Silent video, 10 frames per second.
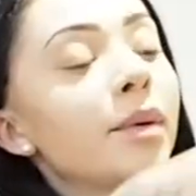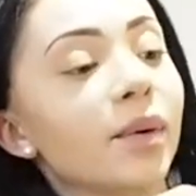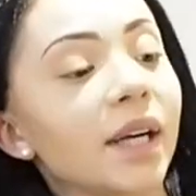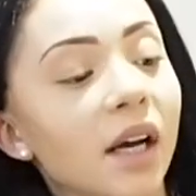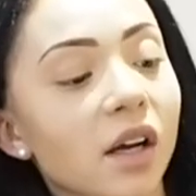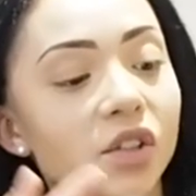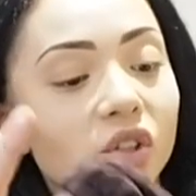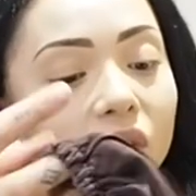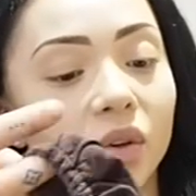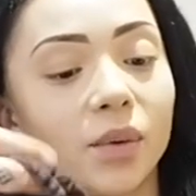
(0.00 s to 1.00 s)
be really hard to
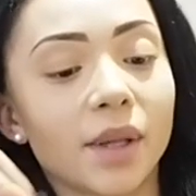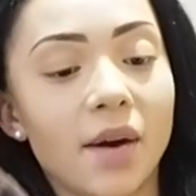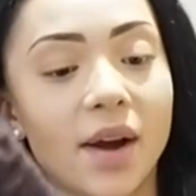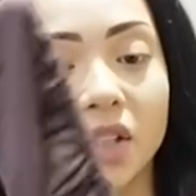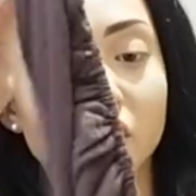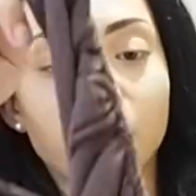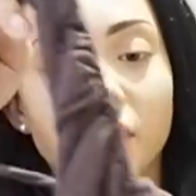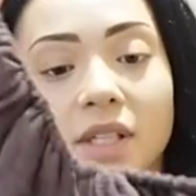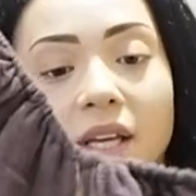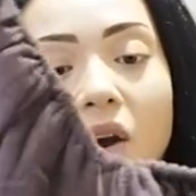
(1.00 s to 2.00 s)
show you without actually
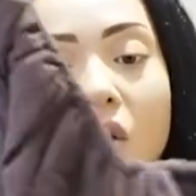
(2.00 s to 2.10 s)
putting it